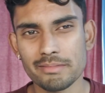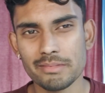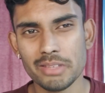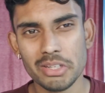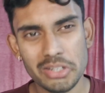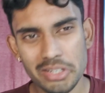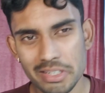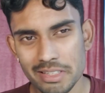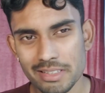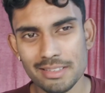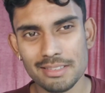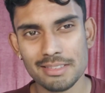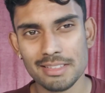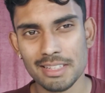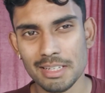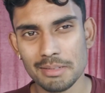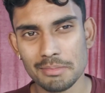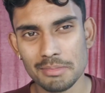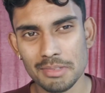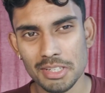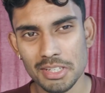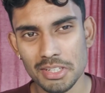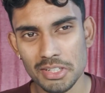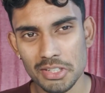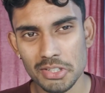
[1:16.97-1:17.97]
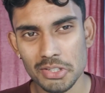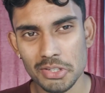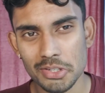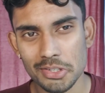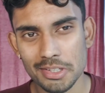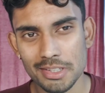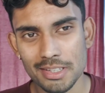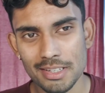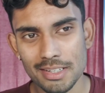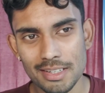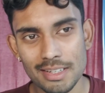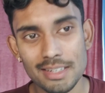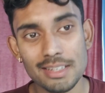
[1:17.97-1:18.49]
They're not the same thing,
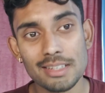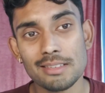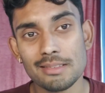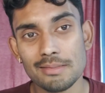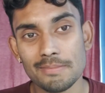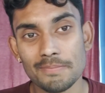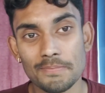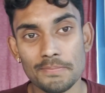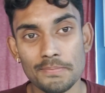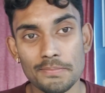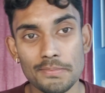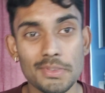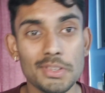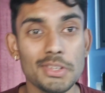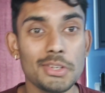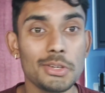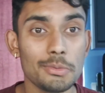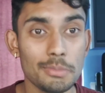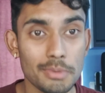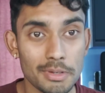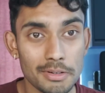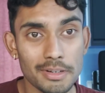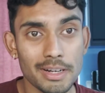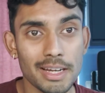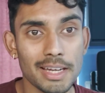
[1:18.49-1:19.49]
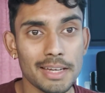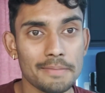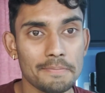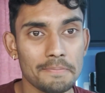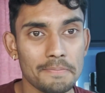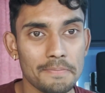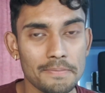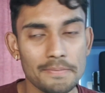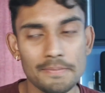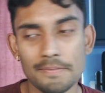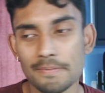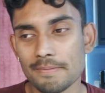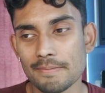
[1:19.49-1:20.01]
surely? And you'd be right.
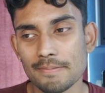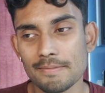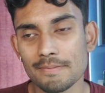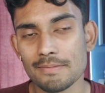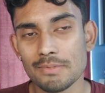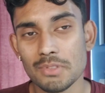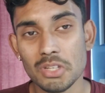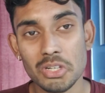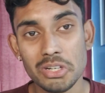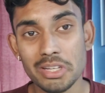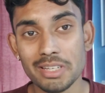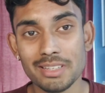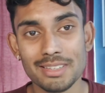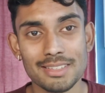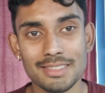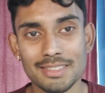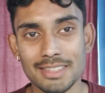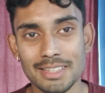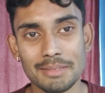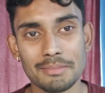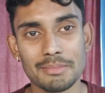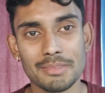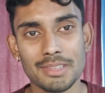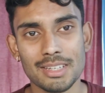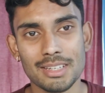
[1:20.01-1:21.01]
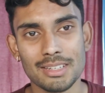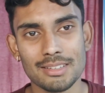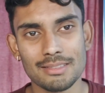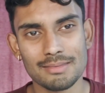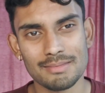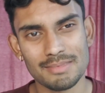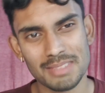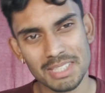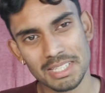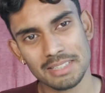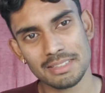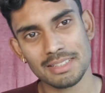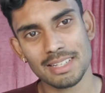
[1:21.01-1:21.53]
They're not the same
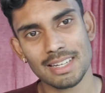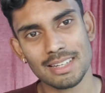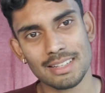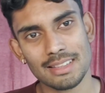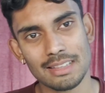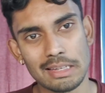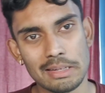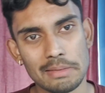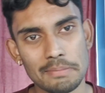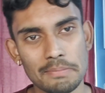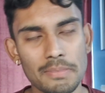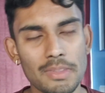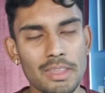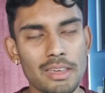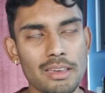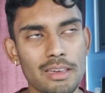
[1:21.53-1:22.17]
thing, exactly.